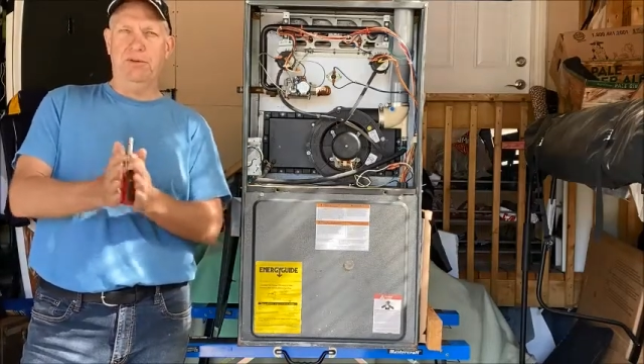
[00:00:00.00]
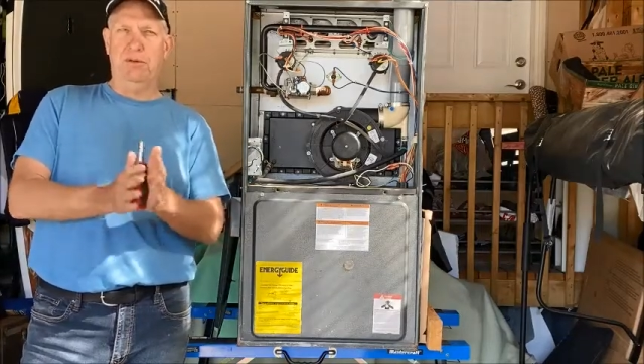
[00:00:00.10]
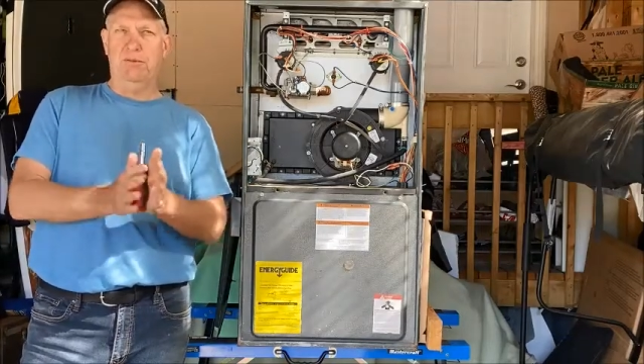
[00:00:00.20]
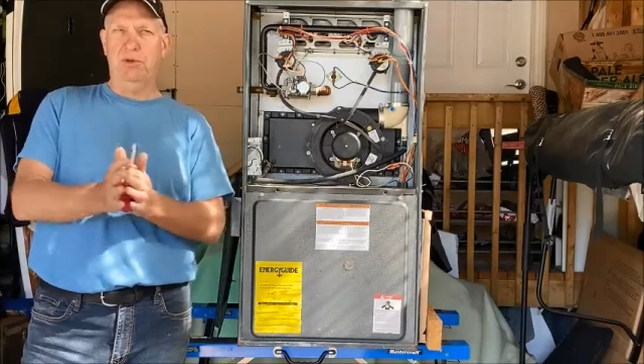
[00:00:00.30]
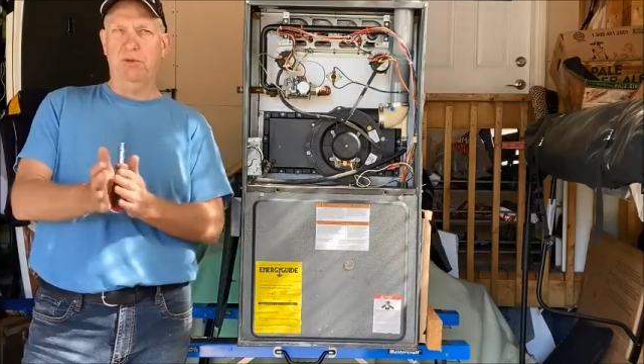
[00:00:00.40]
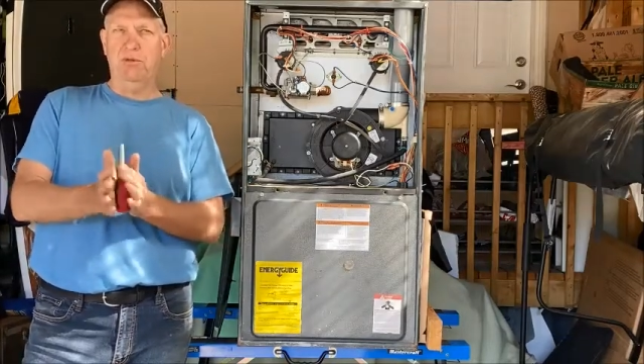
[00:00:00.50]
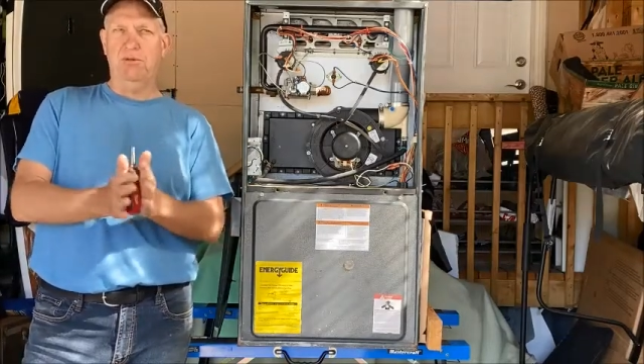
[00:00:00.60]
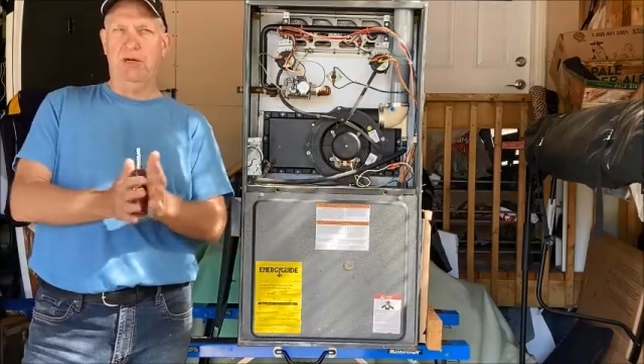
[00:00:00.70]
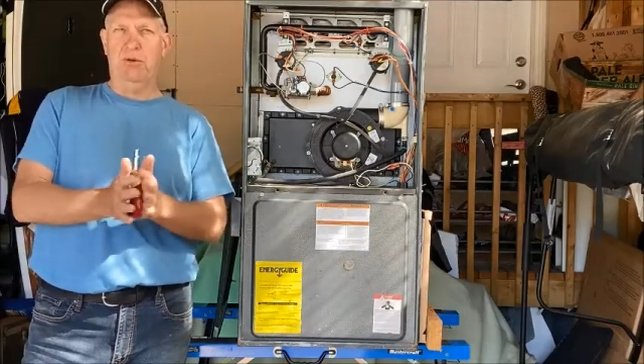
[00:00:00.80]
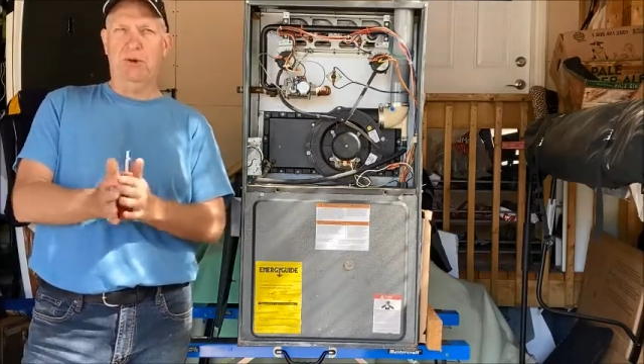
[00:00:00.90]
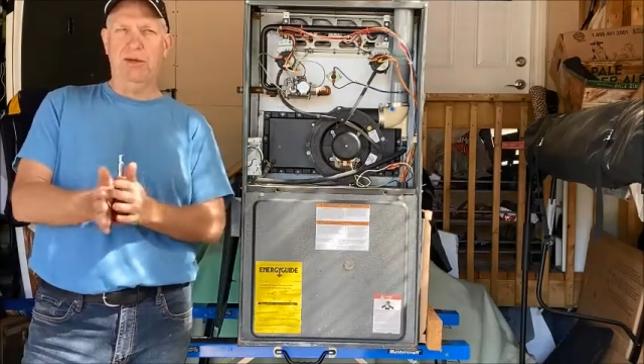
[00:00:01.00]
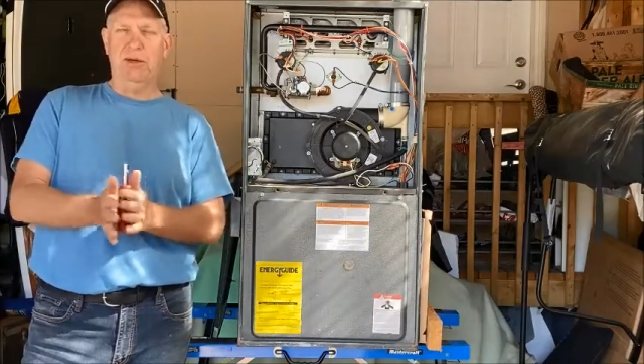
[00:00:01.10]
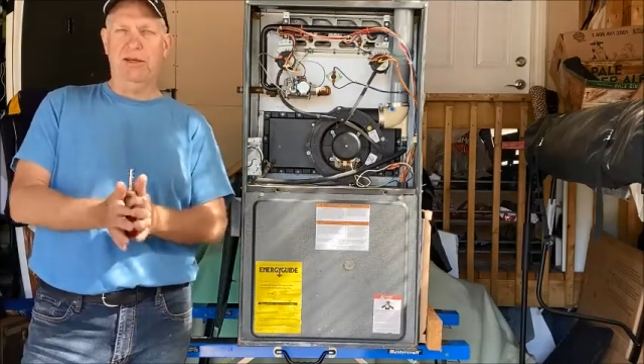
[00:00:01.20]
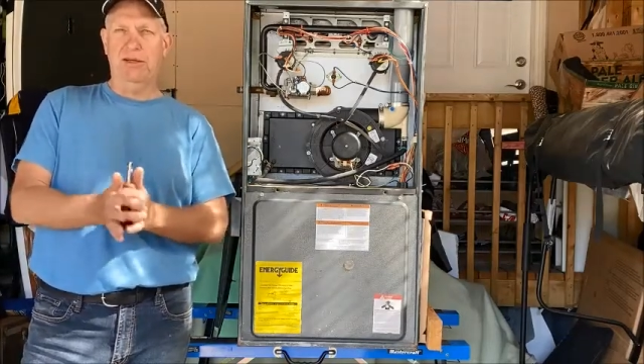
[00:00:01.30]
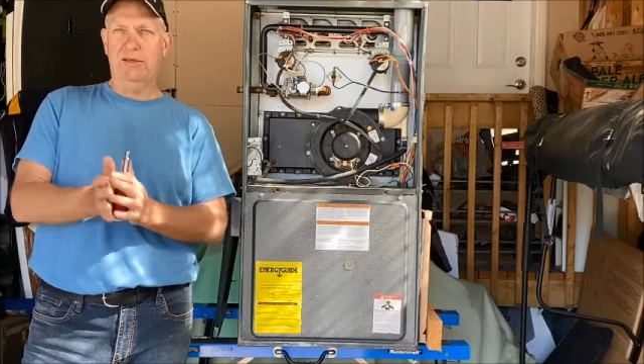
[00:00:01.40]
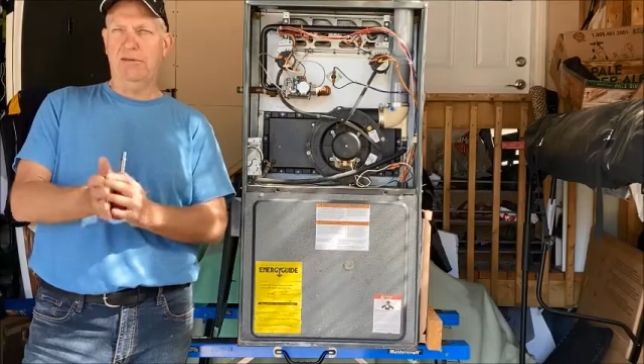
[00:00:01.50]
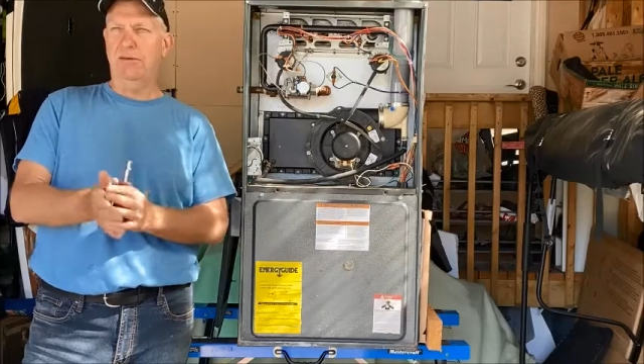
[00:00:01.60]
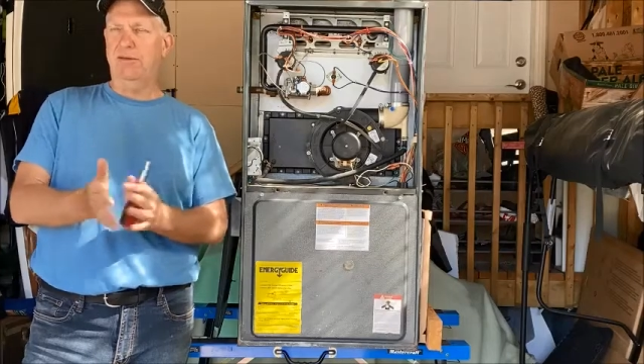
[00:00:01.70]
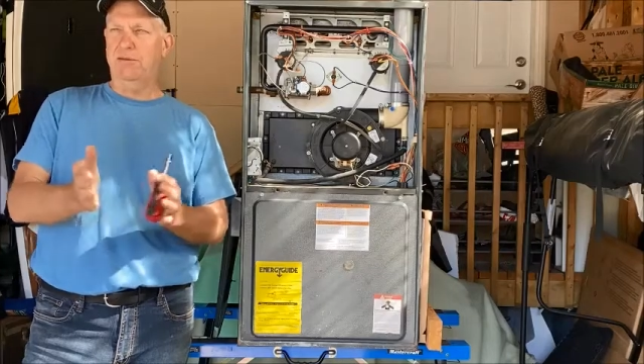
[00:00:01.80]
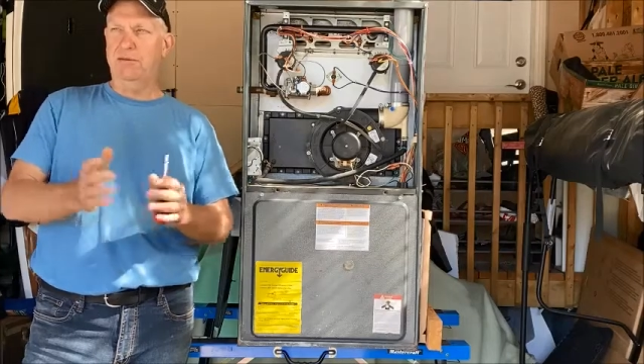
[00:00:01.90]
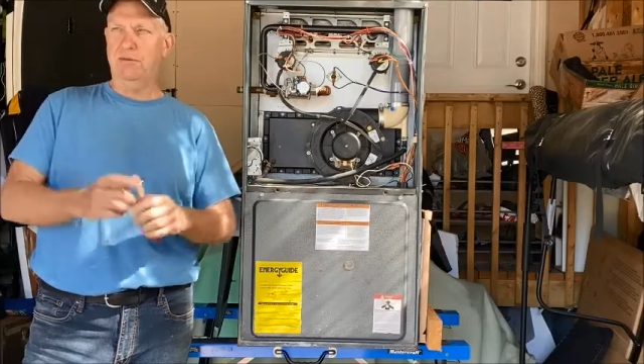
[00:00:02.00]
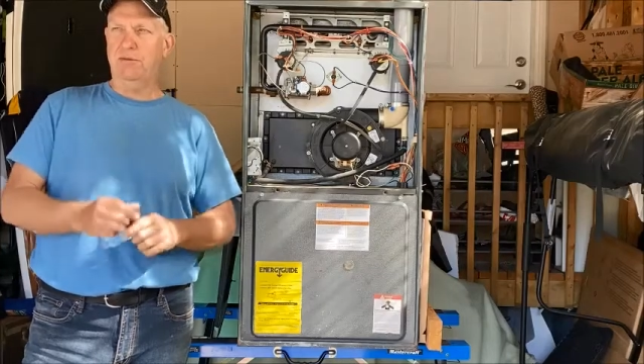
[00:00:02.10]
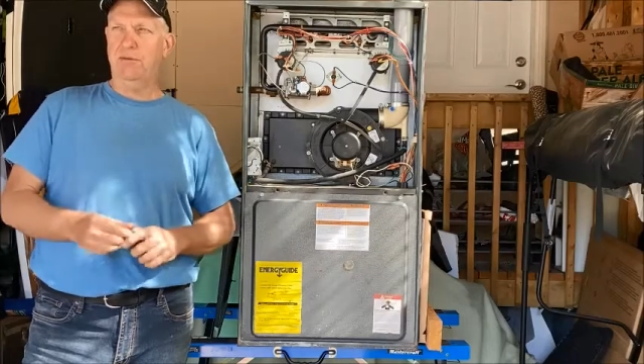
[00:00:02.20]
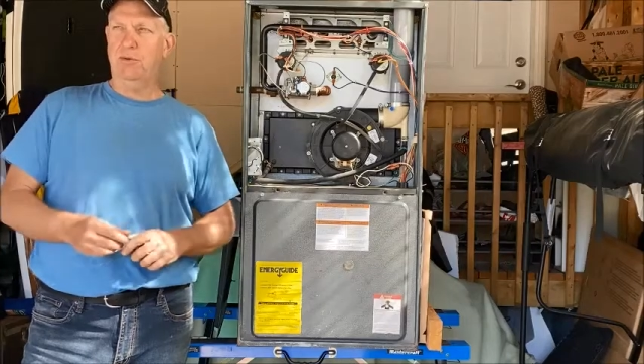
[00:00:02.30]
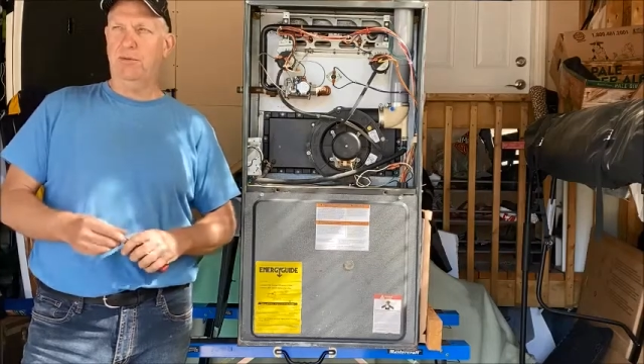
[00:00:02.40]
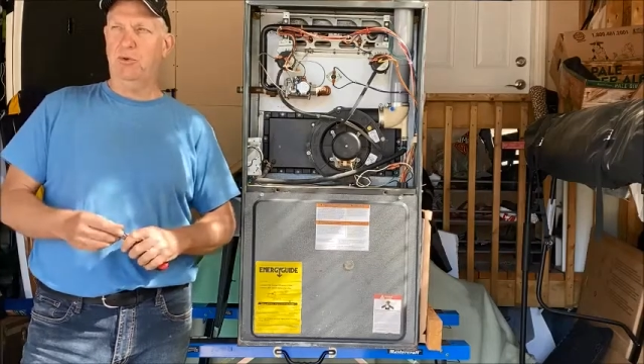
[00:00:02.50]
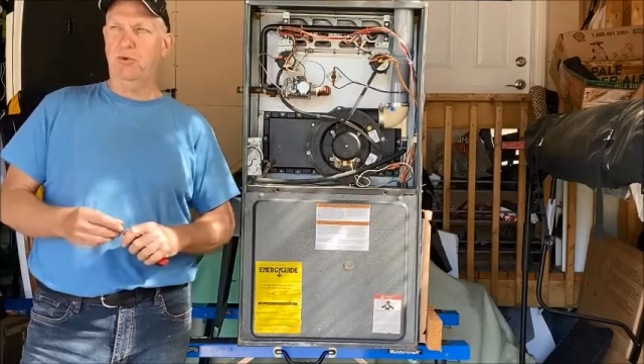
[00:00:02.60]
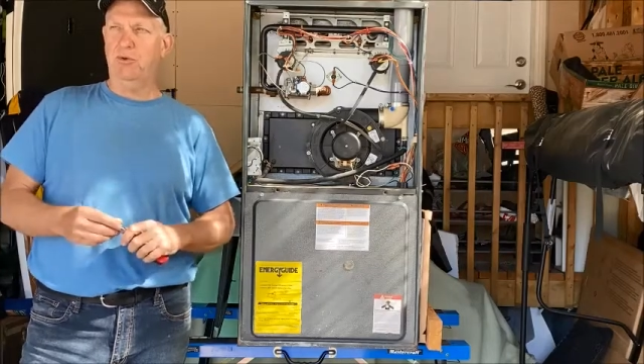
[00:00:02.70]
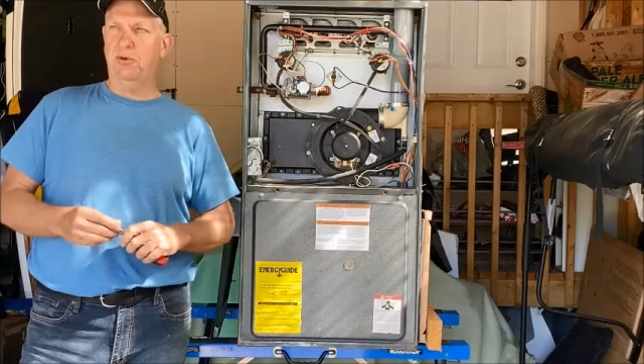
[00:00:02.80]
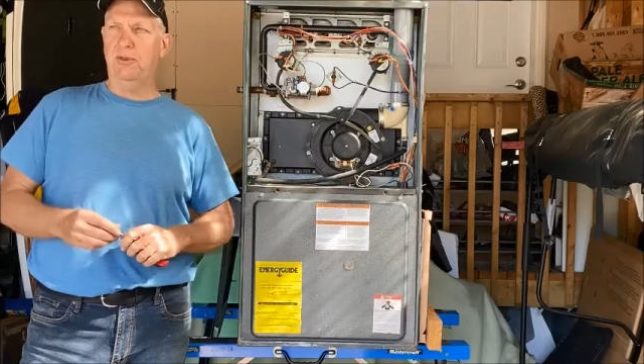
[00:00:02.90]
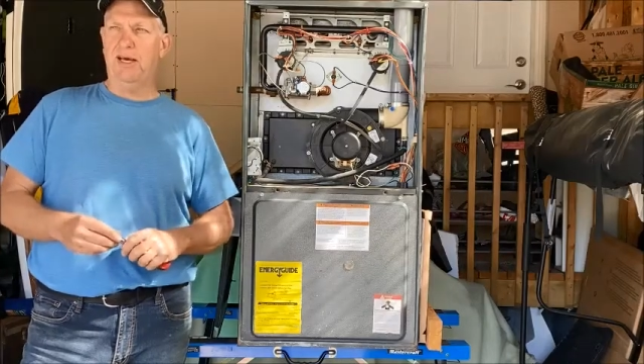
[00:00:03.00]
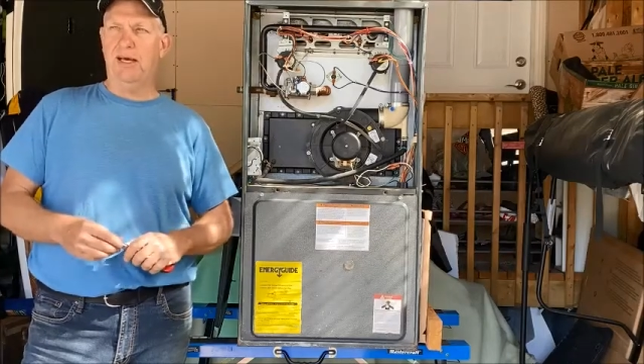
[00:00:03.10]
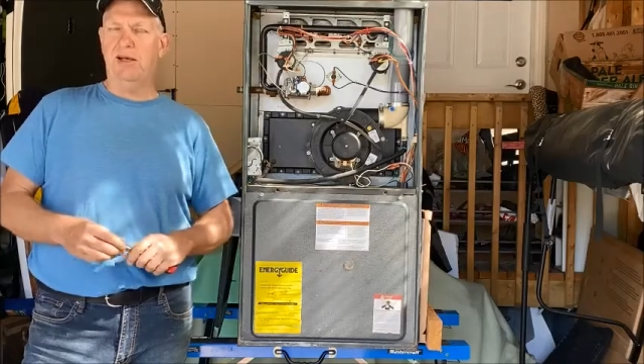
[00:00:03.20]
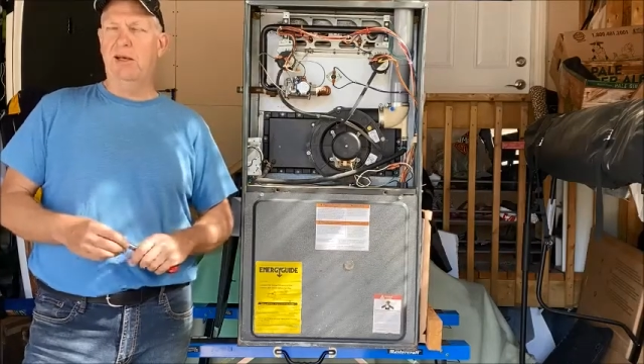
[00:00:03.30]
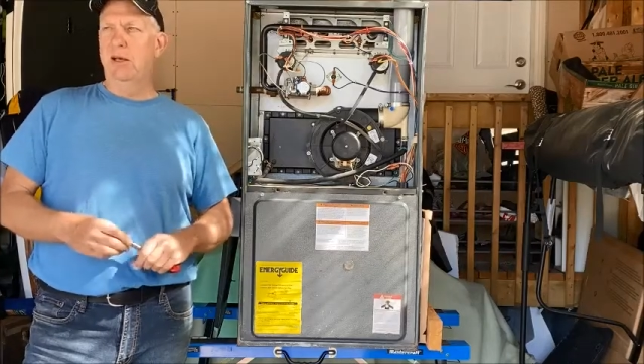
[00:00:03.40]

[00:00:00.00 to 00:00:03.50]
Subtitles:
components of a hot water tank, and just a little more to do with that.